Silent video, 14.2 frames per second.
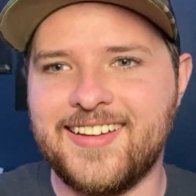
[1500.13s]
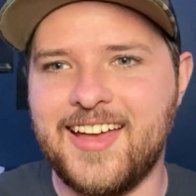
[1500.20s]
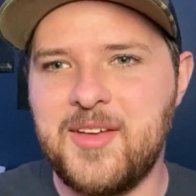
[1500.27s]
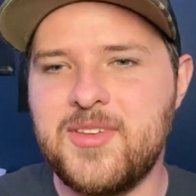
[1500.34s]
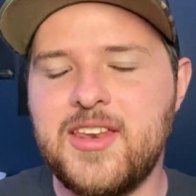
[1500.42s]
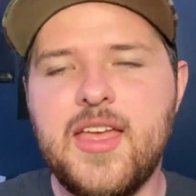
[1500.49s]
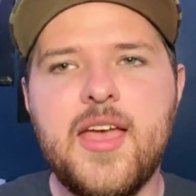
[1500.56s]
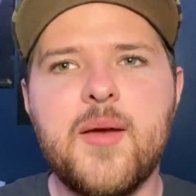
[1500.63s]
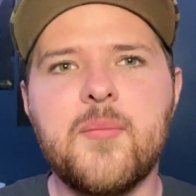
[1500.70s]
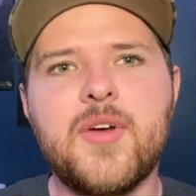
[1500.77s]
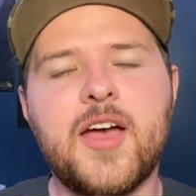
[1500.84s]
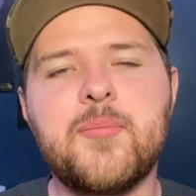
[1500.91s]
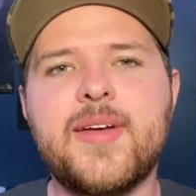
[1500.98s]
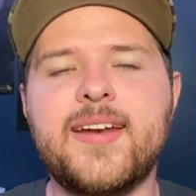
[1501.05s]
I mean,
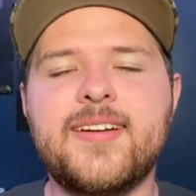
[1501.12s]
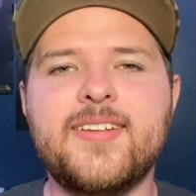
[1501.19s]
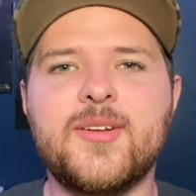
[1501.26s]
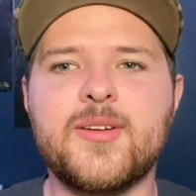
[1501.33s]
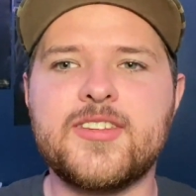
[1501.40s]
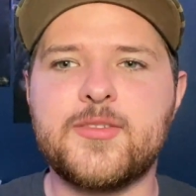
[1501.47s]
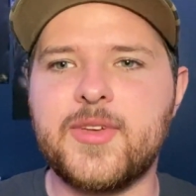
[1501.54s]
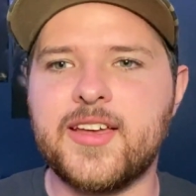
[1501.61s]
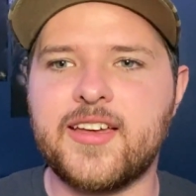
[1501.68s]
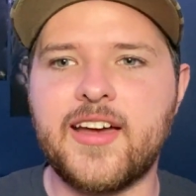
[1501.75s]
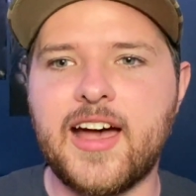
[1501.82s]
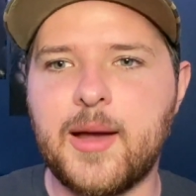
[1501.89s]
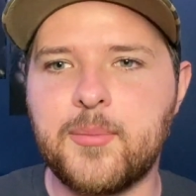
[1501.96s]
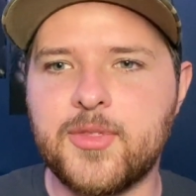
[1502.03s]
Amenadiel wants to be a
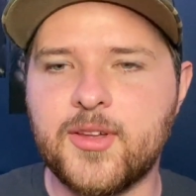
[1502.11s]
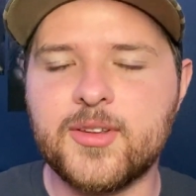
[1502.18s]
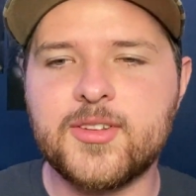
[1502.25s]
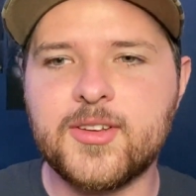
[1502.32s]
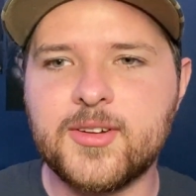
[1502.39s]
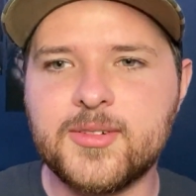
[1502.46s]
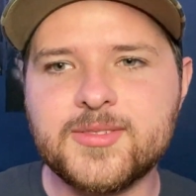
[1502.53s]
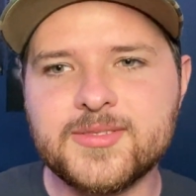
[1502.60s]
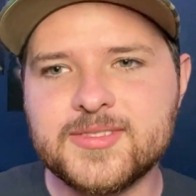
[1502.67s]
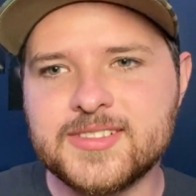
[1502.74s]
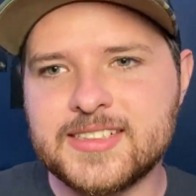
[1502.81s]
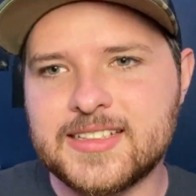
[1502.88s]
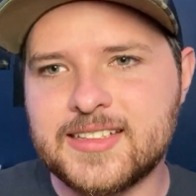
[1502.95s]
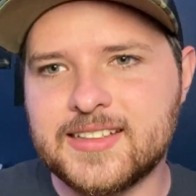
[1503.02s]
cop, though, so...
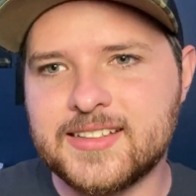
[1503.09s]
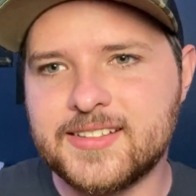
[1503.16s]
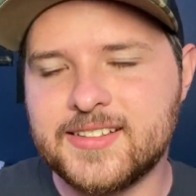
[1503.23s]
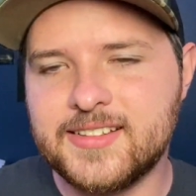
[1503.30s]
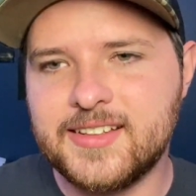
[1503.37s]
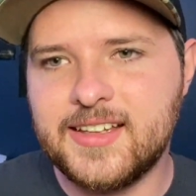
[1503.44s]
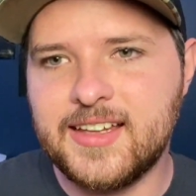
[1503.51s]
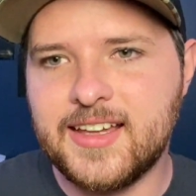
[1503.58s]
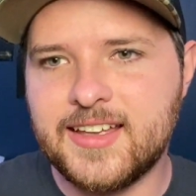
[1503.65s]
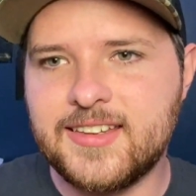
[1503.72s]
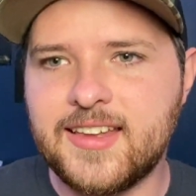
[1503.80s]
Uh, I,